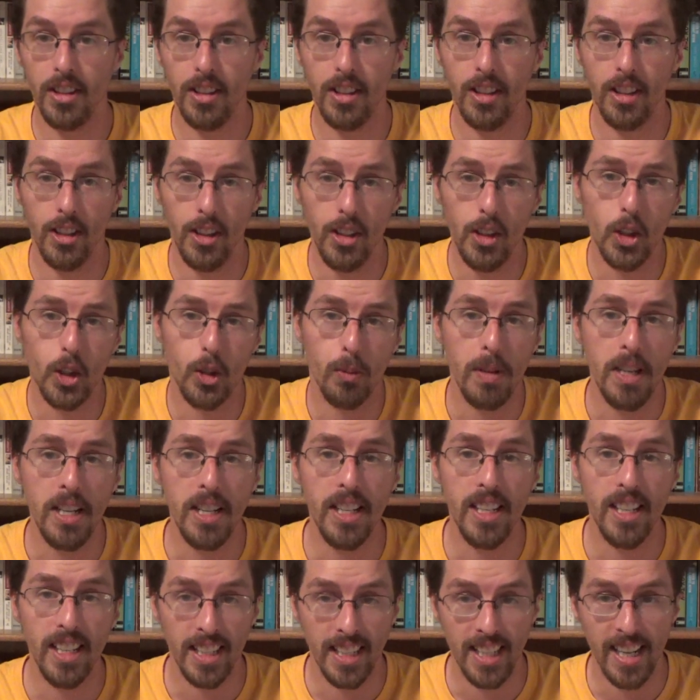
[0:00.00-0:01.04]
The news
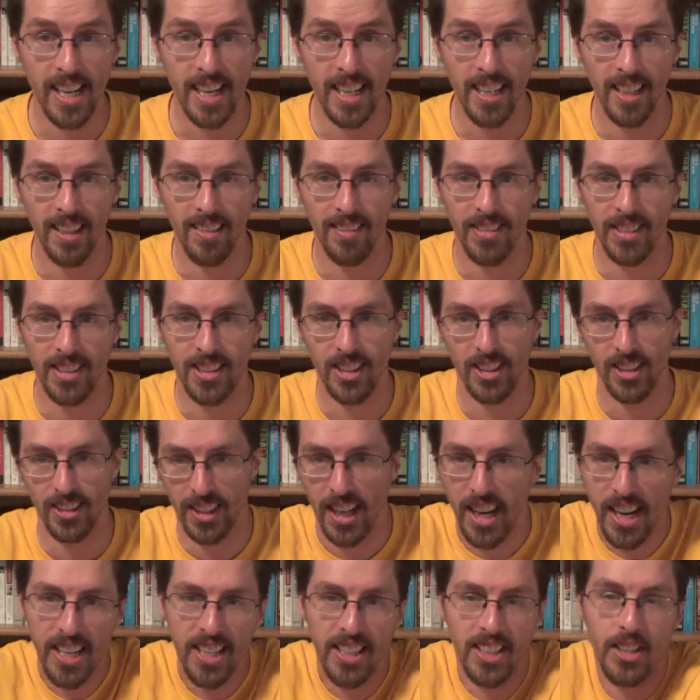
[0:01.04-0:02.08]
media kind of
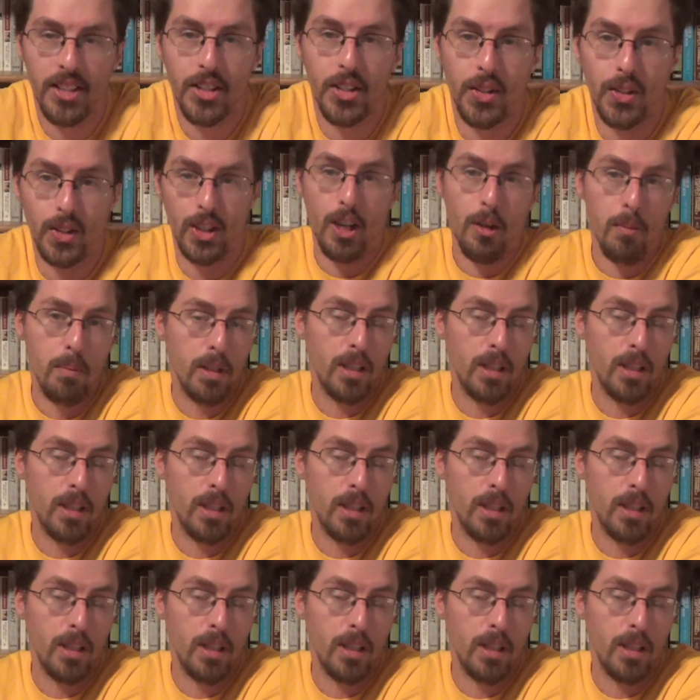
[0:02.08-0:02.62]
created Trump.